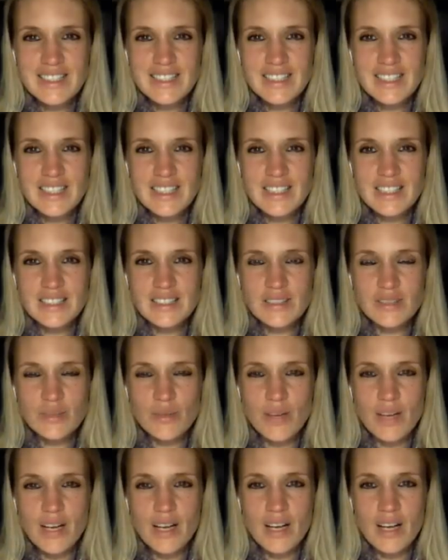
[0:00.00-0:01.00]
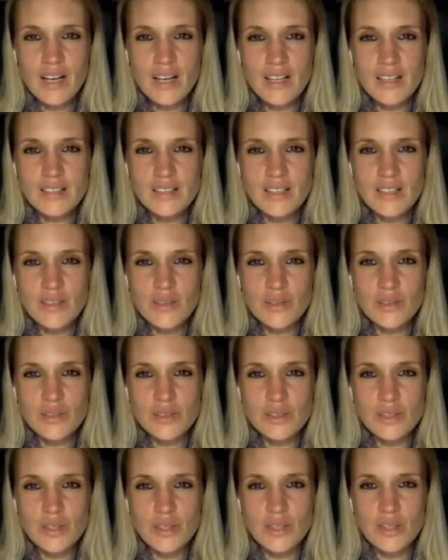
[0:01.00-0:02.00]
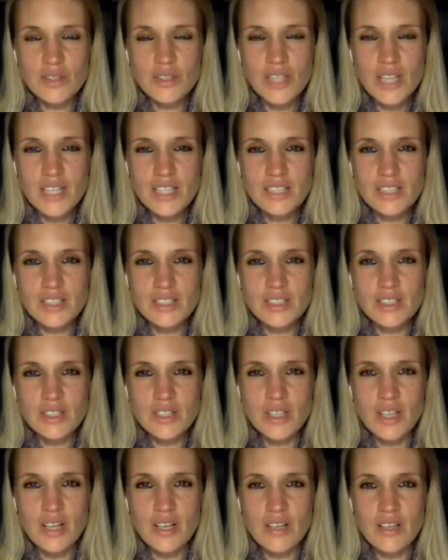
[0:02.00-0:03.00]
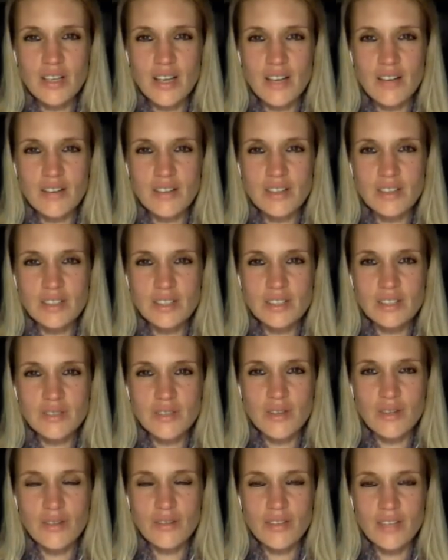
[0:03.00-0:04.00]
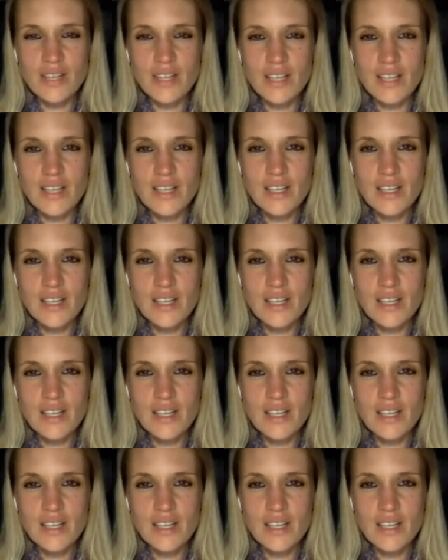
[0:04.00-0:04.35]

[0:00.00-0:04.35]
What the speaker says: And this is why it hurts and causes you contraction till you go there and you just feel fear.